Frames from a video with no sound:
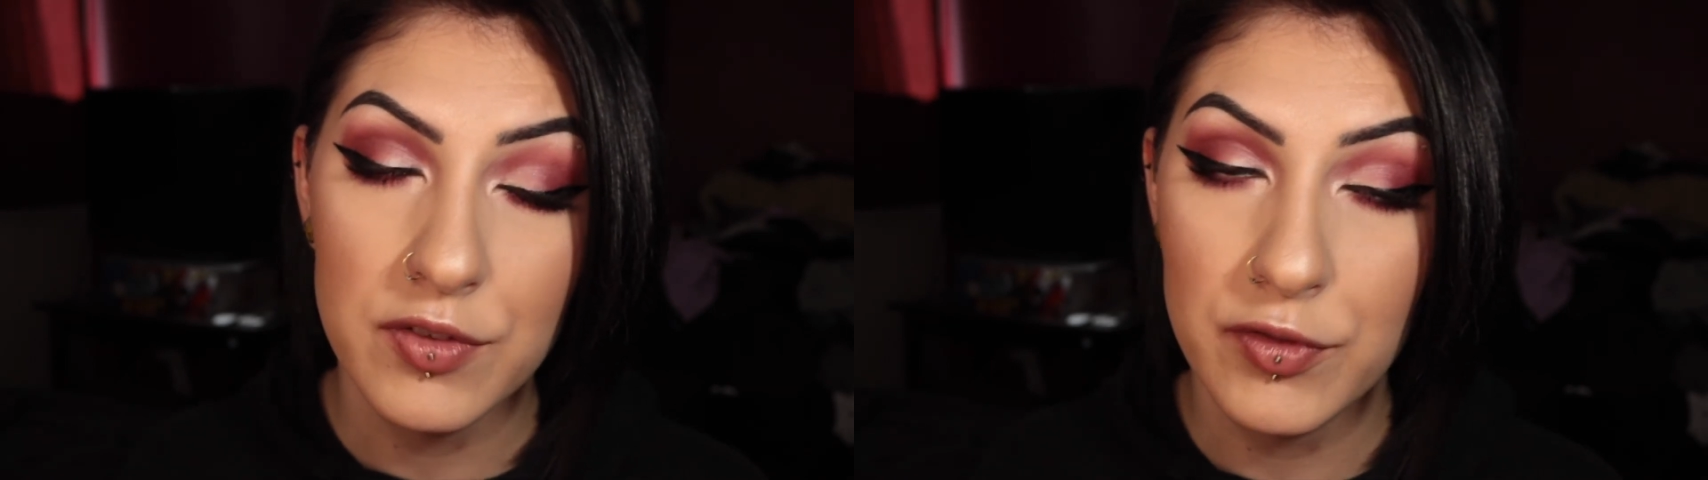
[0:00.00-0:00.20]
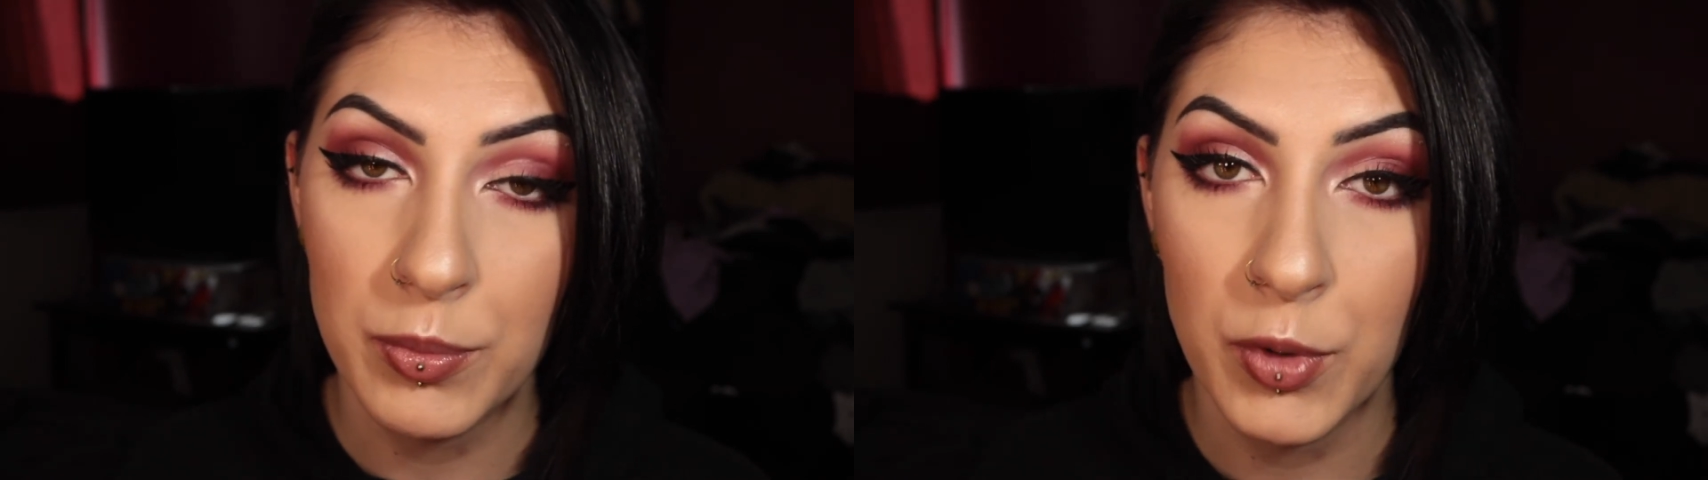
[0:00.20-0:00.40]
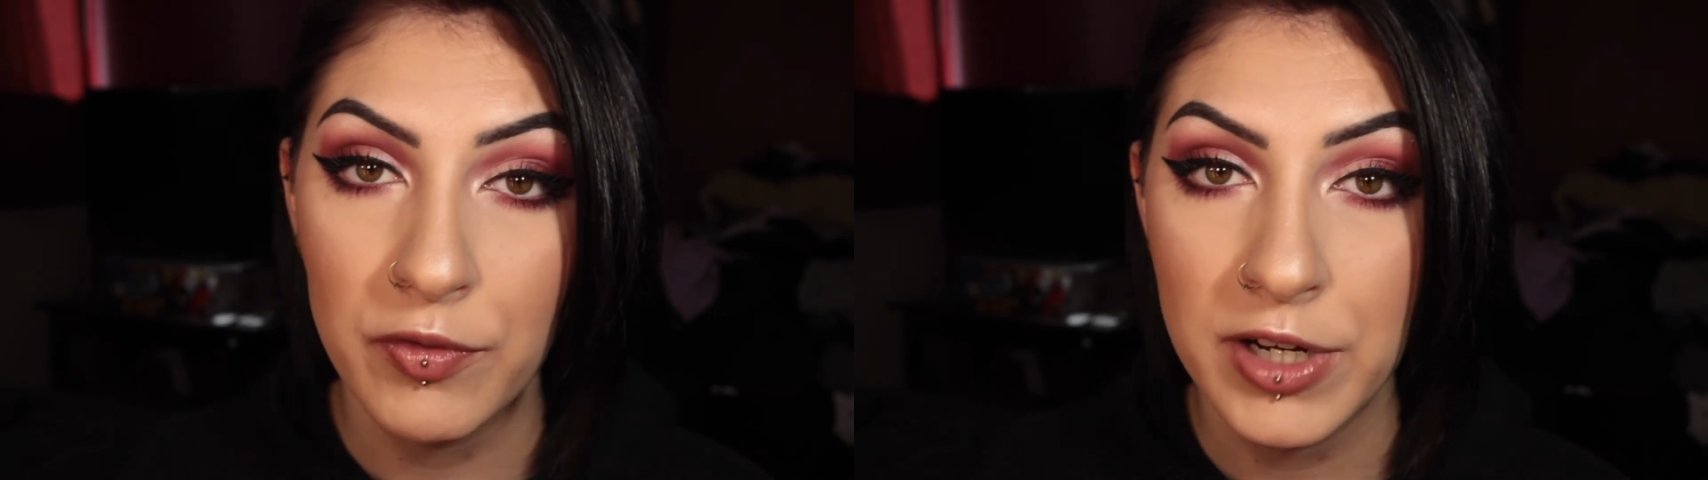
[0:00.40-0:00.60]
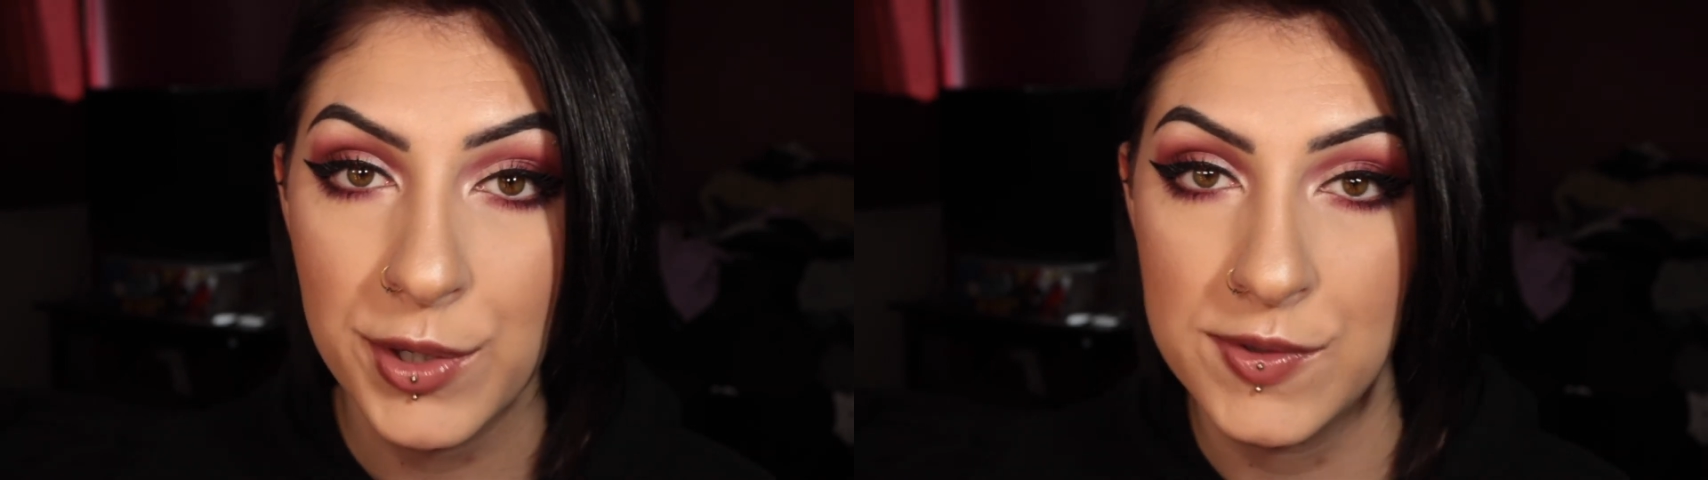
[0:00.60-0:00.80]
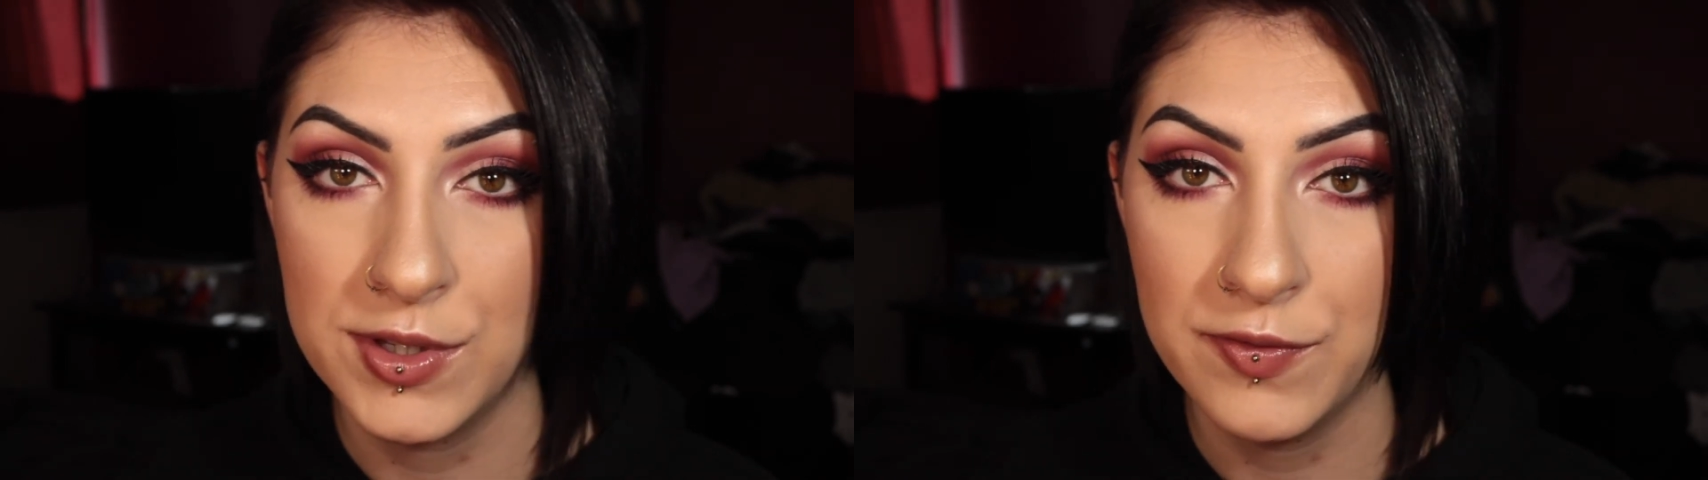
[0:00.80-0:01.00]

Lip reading: for more videos in the